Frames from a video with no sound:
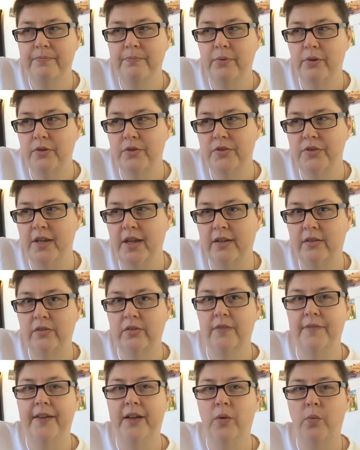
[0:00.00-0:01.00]
birth
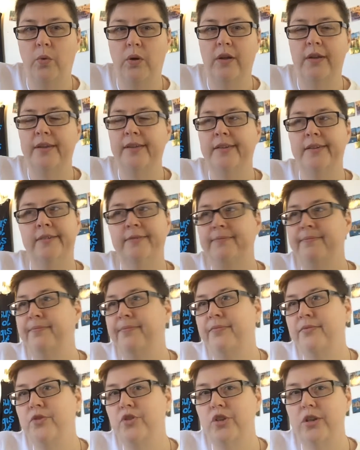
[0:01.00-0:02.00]
sex and, like, what
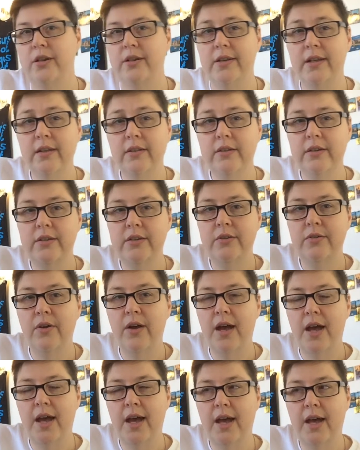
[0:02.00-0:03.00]
genitalia you
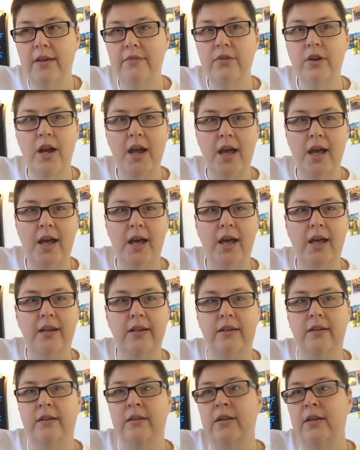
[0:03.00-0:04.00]
have or had
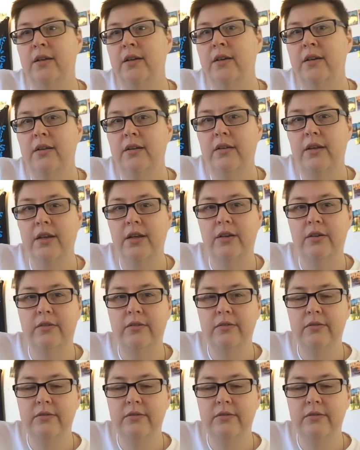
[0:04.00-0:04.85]
and, like,